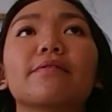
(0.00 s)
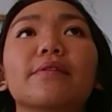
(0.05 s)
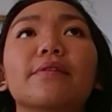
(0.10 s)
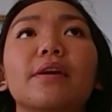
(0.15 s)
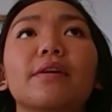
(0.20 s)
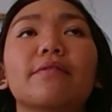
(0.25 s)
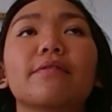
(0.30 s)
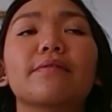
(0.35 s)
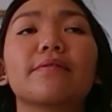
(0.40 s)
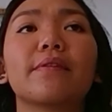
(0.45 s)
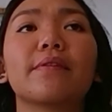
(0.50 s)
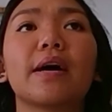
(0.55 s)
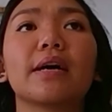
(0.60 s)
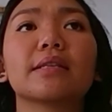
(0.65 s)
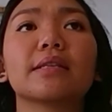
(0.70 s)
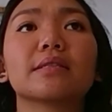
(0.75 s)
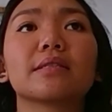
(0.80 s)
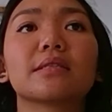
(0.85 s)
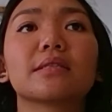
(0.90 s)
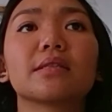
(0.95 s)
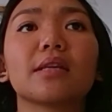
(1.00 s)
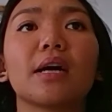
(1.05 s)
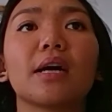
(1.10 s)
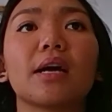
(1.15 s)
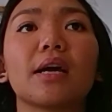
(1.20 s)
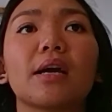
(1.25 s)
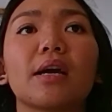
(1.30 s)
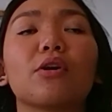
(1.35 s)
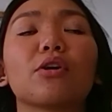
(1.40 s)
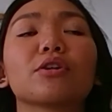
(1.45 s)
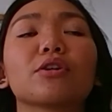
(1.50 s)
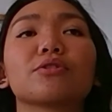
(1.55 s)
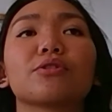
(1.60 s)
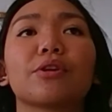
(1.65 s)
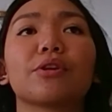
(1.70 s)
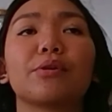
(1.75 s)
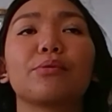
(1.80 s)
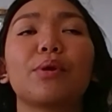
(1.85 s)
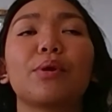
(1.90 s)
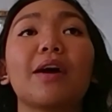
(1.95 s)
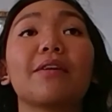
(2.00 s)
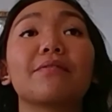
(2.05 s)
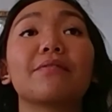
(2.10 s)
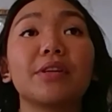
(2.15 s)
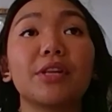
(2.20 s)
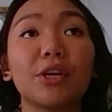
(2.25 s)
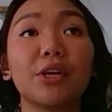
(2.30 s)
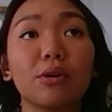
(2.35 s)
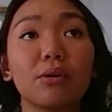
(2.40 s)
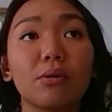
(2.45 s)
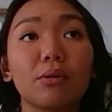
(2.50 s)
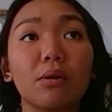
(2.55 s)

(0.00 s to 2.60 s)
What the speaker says: events we have video